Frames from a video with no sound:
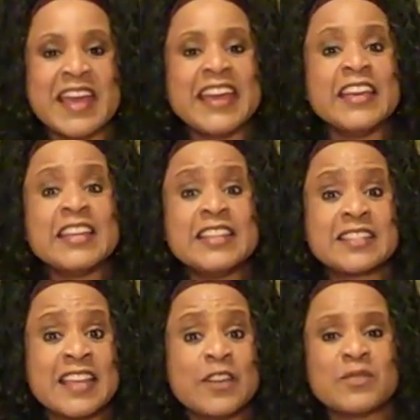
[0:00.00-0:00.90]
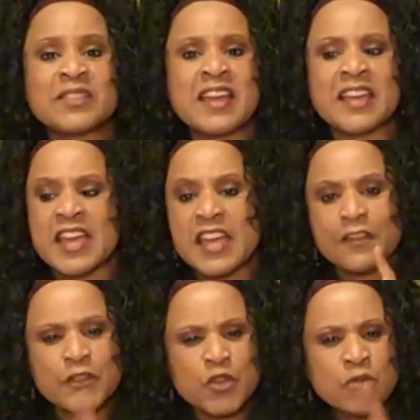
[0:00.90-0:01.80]
he, say, he was saying,
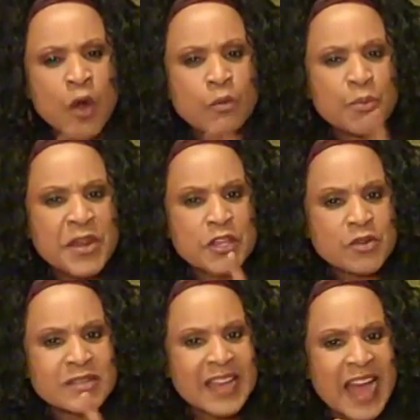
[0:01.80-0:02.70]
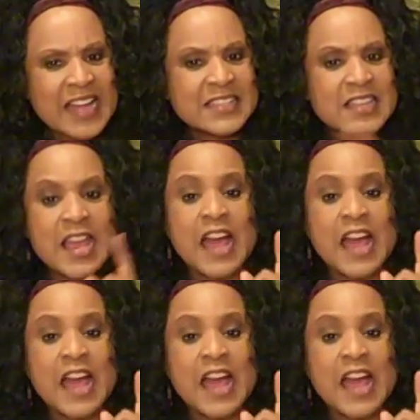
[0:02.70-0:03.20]
if you don't bring your tithes,